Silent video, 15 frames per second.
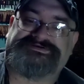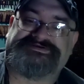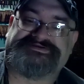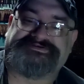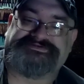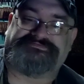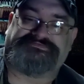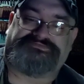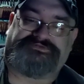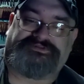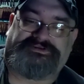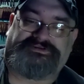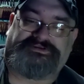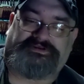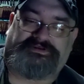is
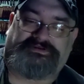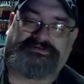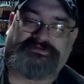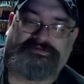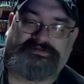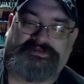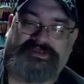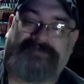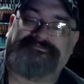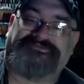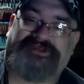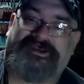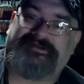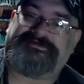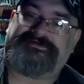the little
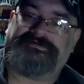M-Tech.